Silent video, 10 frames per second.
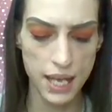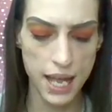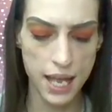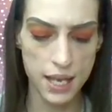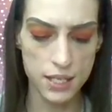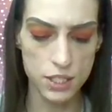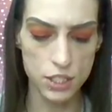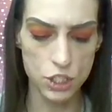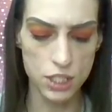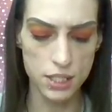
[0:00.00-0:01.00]
and
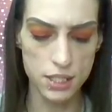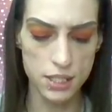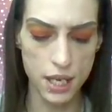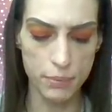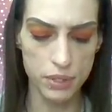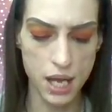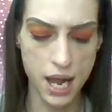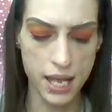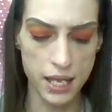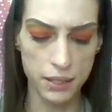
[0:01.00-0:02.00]
just
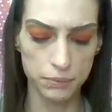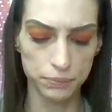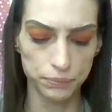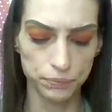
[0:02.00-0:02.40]
applying